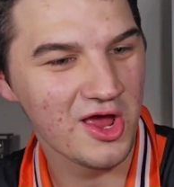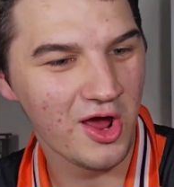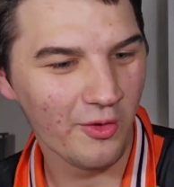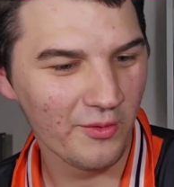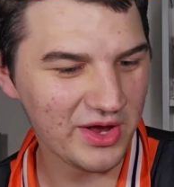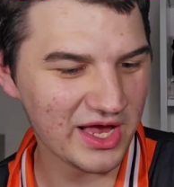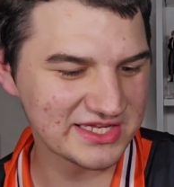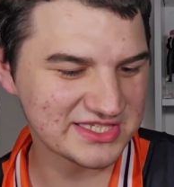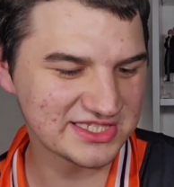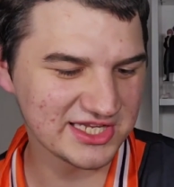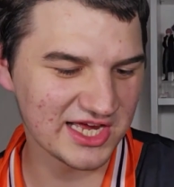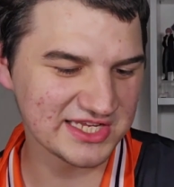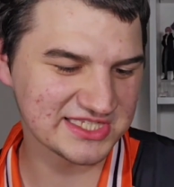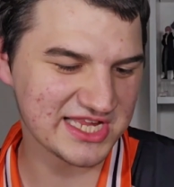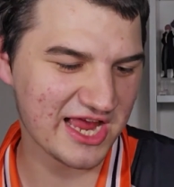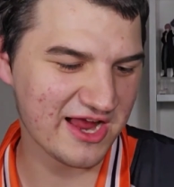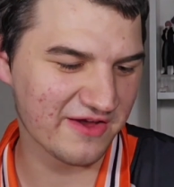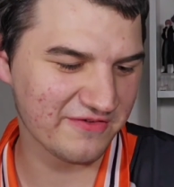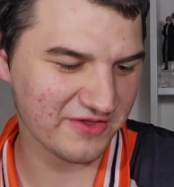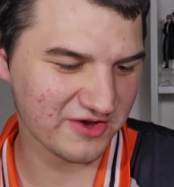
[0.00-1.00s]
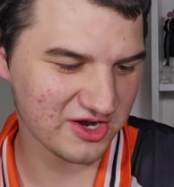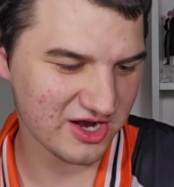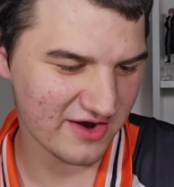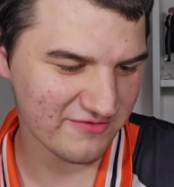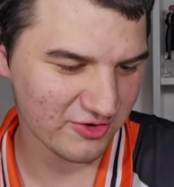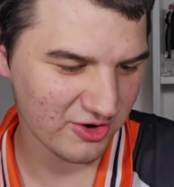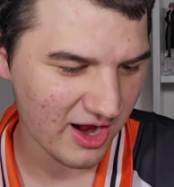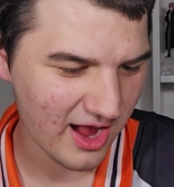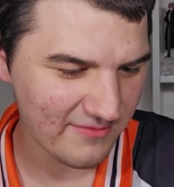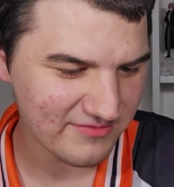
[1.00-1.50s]
We got Sasuke on the
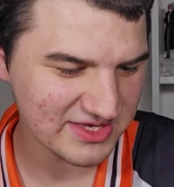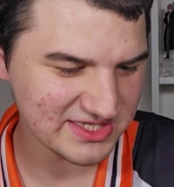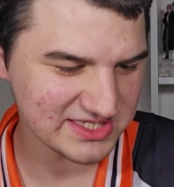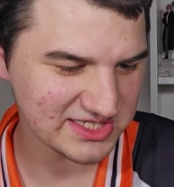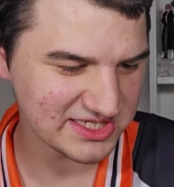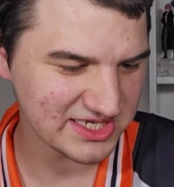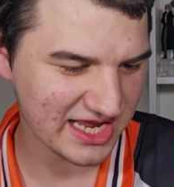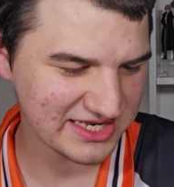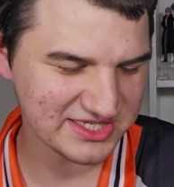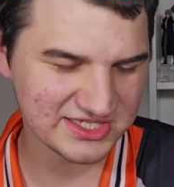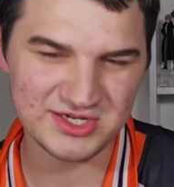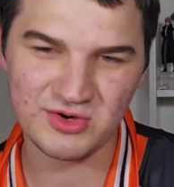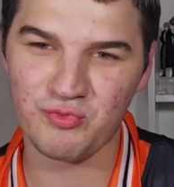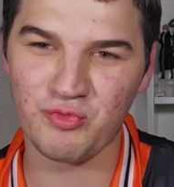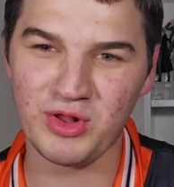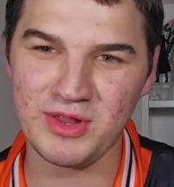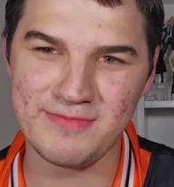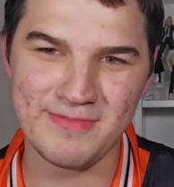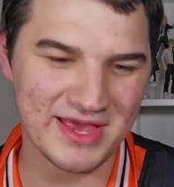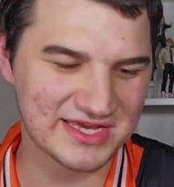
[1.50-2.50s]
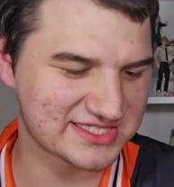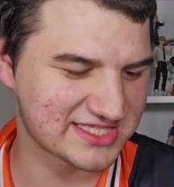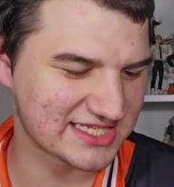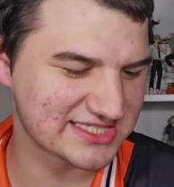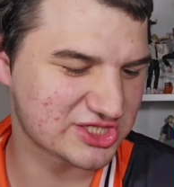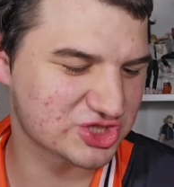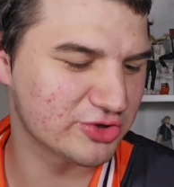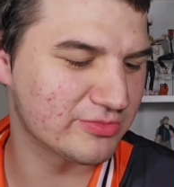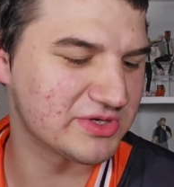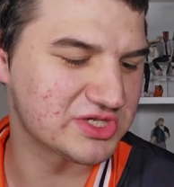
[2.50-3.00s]
cover. Obviously, that doesn't really make sense.
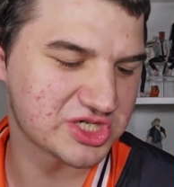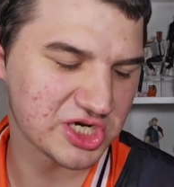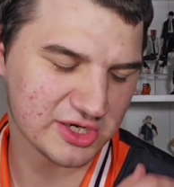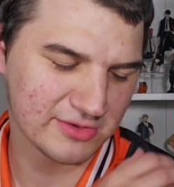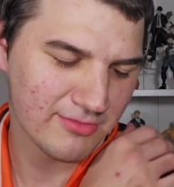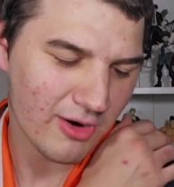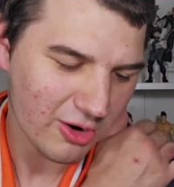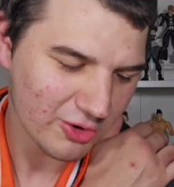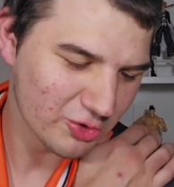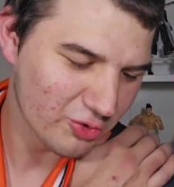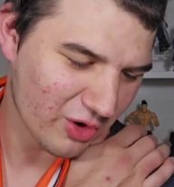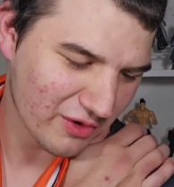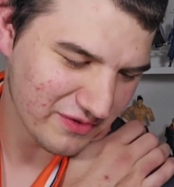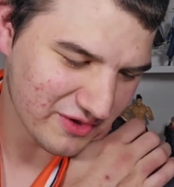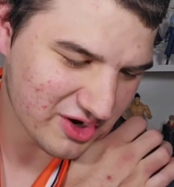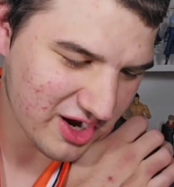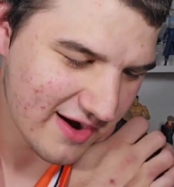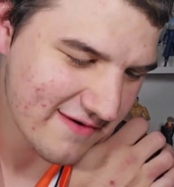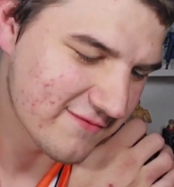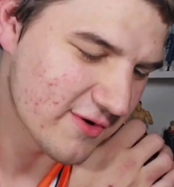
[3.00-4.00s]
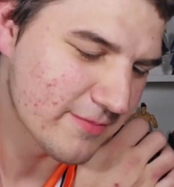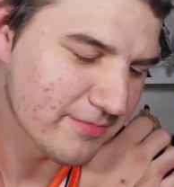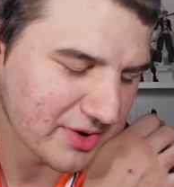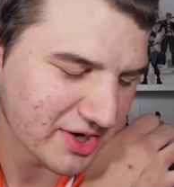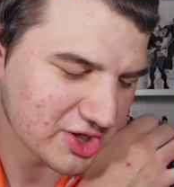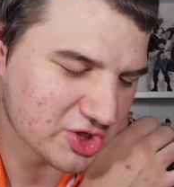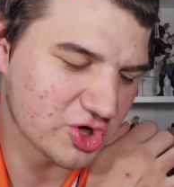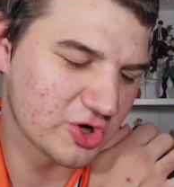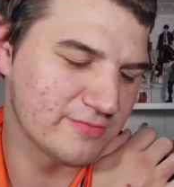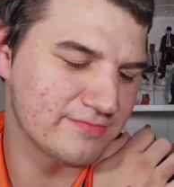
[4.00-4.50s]
It should be Shikamaru on the cover, but
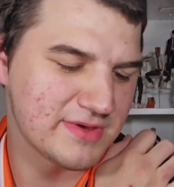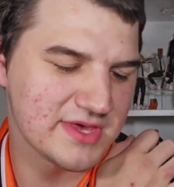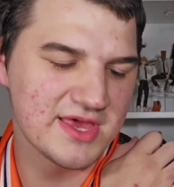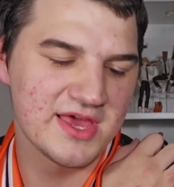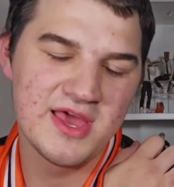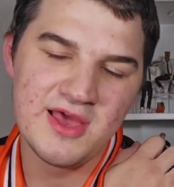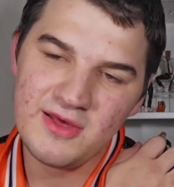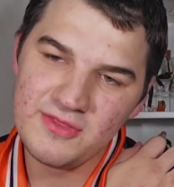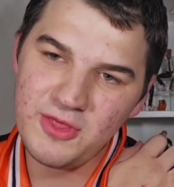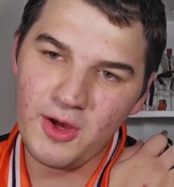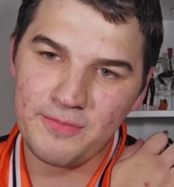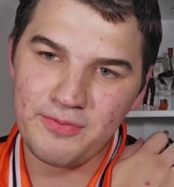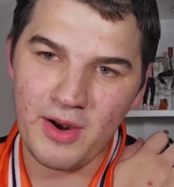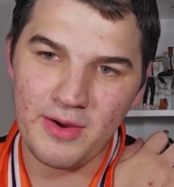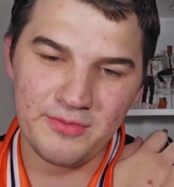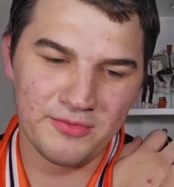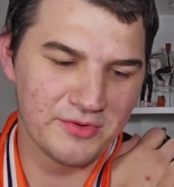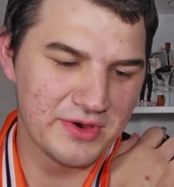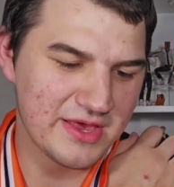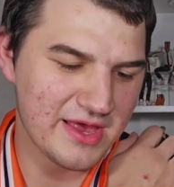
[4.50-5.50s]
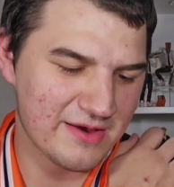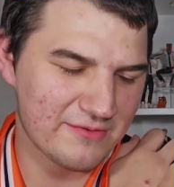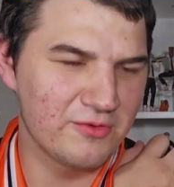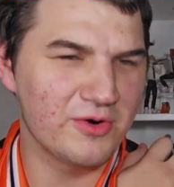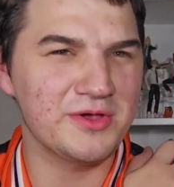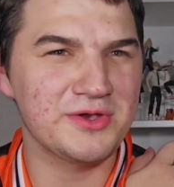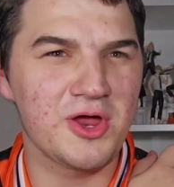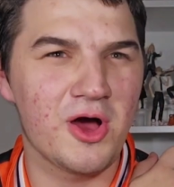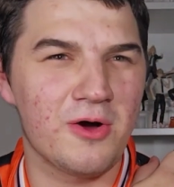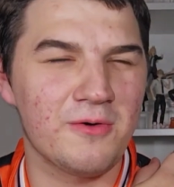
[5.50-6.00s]
it could be. They'll probably,
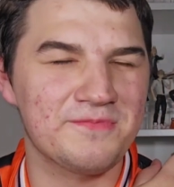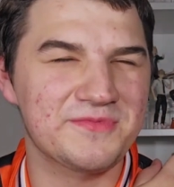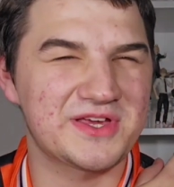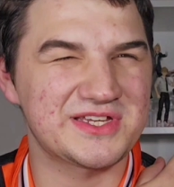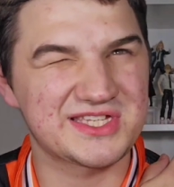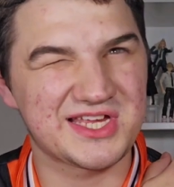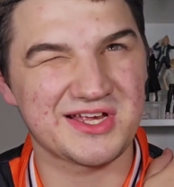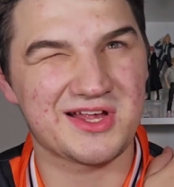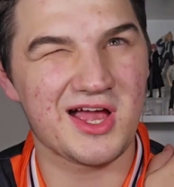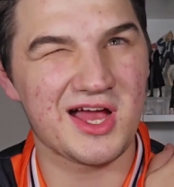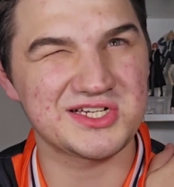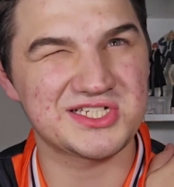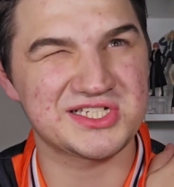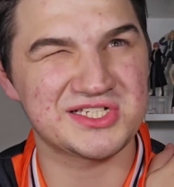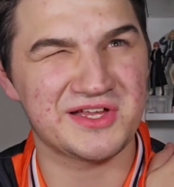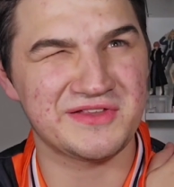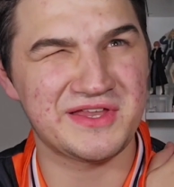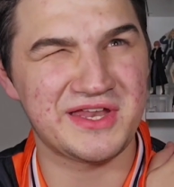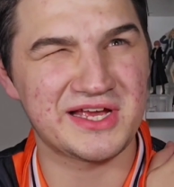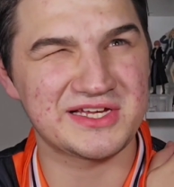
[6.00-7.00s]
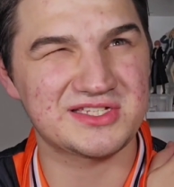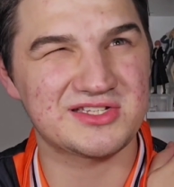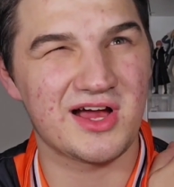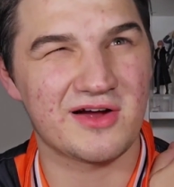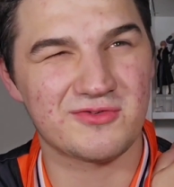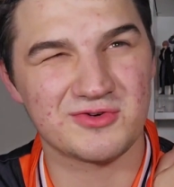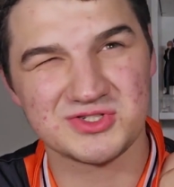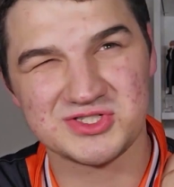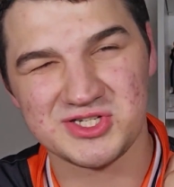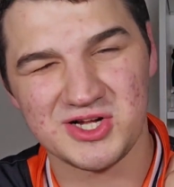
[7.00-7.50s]
well, no, because Kakashi's on the next
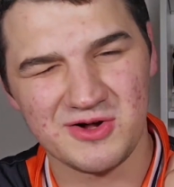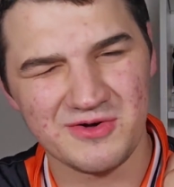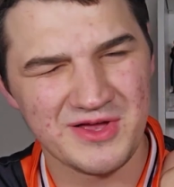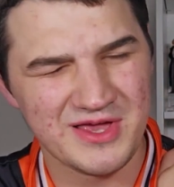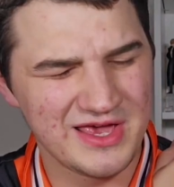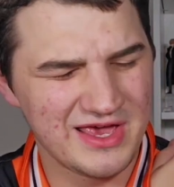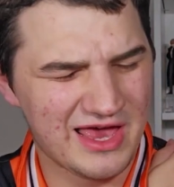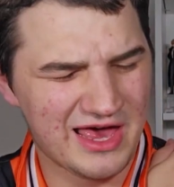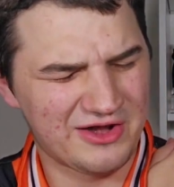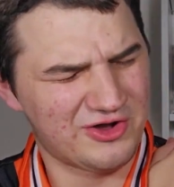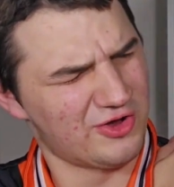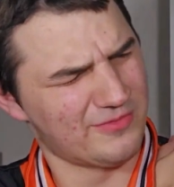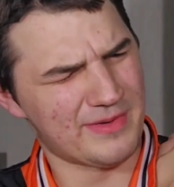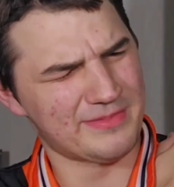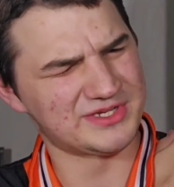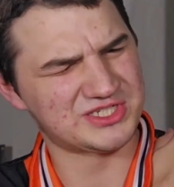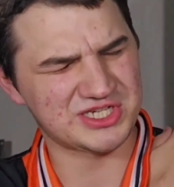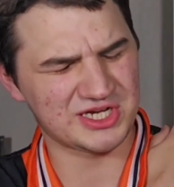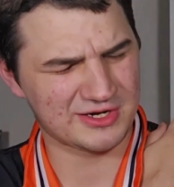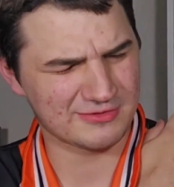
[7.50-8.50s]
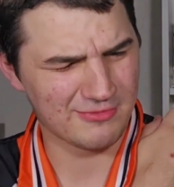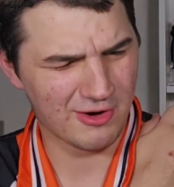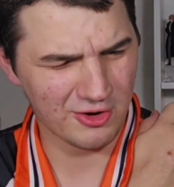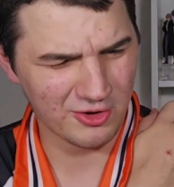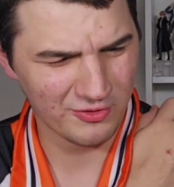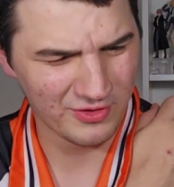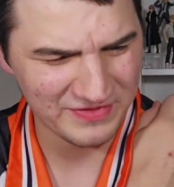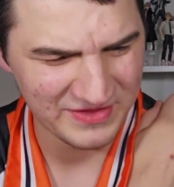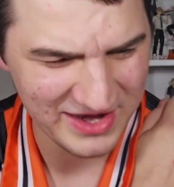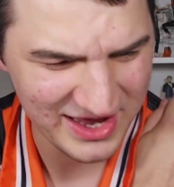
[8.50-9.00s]
cover, so I don't know, maybe
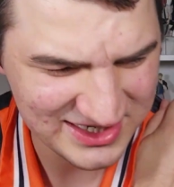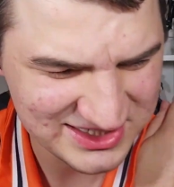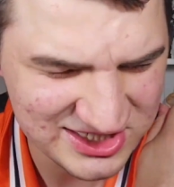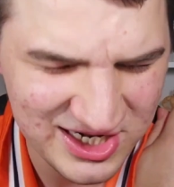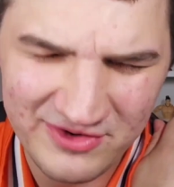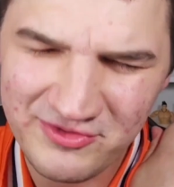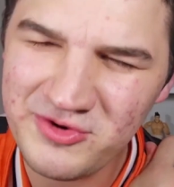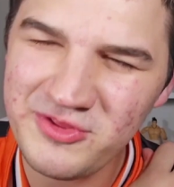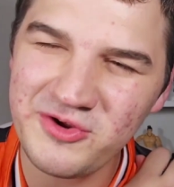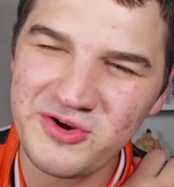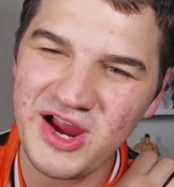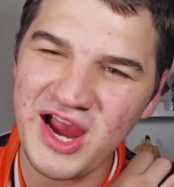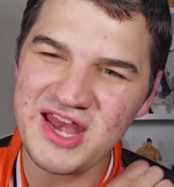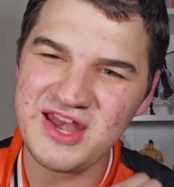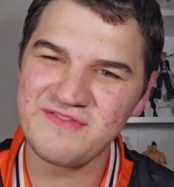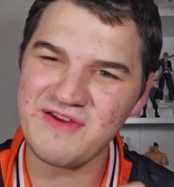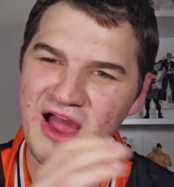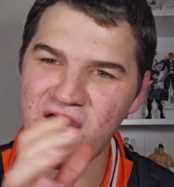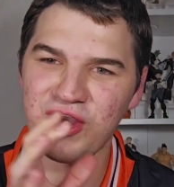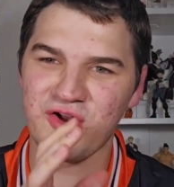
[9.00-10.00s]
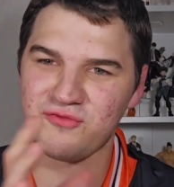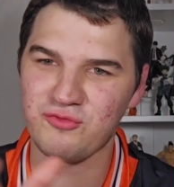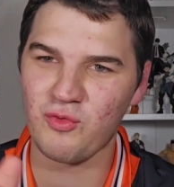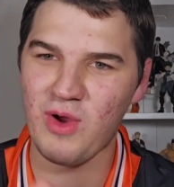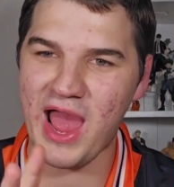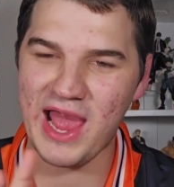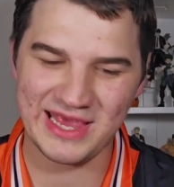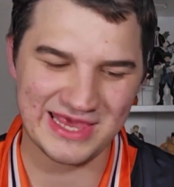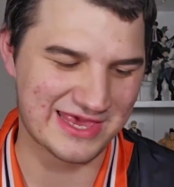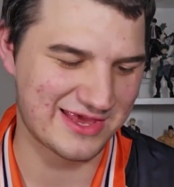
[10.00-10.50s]
Shikamaru on the next cover. They're kind of out of
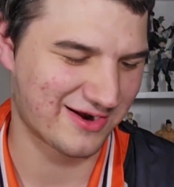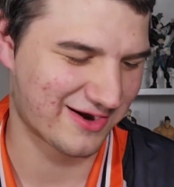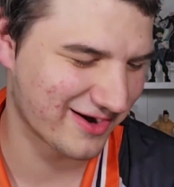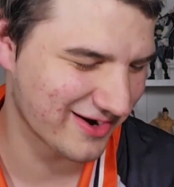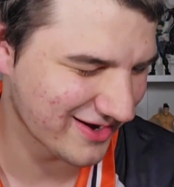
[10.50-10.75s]
whack here.